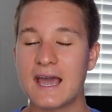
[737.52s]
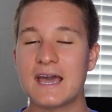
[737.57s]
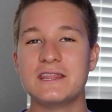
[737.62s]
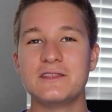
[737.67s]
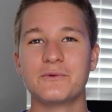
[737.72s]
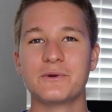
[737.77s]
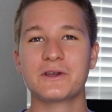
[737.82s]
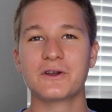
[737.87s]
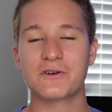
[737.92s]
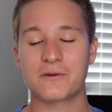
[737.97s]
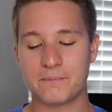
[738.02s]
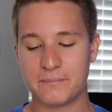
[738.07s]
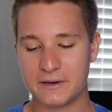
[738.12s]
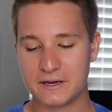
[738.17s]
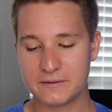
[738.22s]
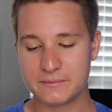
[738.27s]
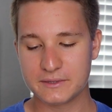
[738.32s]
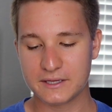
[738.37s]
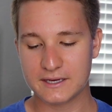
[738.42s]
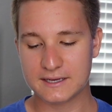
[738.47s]
And then we go to
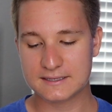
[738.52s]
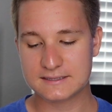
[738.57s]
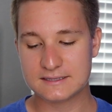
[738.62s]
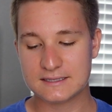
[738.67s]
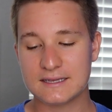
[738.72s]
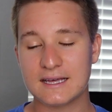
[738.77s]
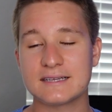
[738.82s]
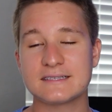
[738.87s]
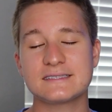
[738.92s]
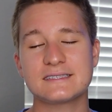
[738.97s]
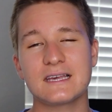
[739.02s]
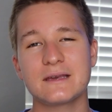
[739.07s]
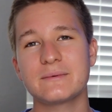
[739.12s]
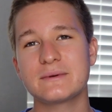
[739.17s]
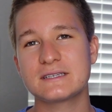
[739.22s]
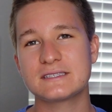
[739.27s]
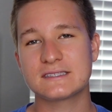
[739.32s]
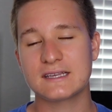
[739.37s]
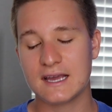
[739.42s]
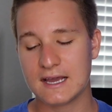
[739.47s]
Publix, that same
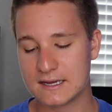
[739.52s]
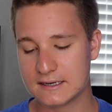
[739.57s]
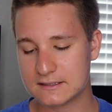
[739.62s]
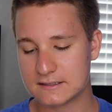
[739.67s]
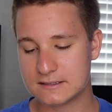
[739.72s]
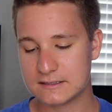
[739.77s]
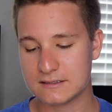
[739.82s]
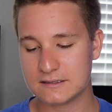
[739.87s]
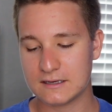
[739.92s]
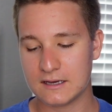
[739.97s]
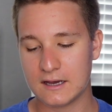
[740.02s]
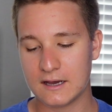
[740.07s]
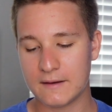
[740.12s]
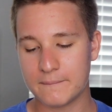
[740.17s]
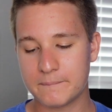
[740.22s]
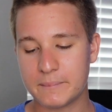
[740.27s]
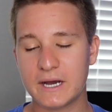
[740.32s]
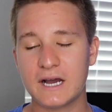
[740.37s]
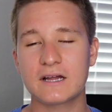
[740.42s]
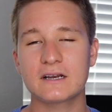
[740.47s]
exact uh,
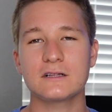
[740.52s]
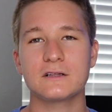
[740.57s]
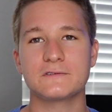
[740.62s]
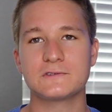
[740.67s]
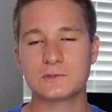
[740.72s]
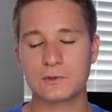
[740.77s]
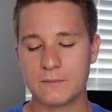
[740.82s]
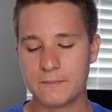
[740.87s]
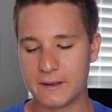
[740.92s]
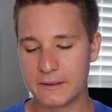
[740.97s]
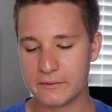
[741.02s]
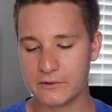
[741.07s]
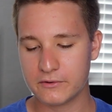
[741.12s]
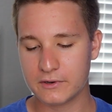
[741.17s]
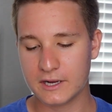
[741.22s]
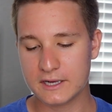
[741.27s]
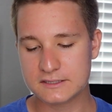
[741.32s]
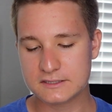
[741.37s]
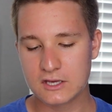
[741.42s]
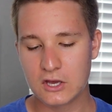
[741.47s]
bottle of Sweet Baby
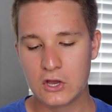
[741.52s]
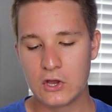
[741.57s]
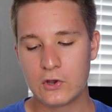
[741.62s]
Ray's